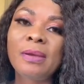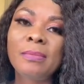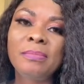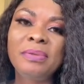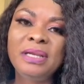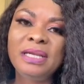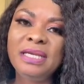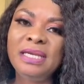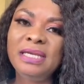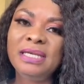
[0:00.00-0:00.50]

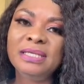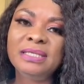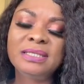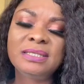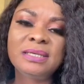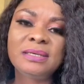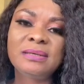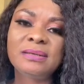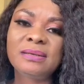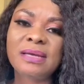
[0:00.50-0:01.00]

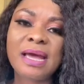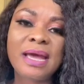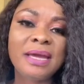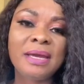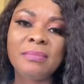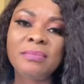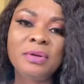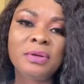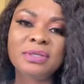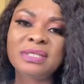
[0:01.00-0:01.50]
Please, I
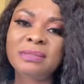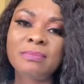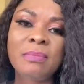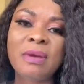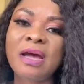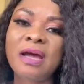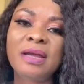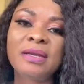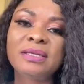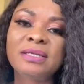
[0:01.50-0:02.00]
am not
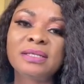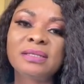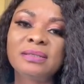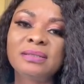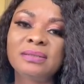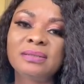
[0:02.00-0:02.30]
mad.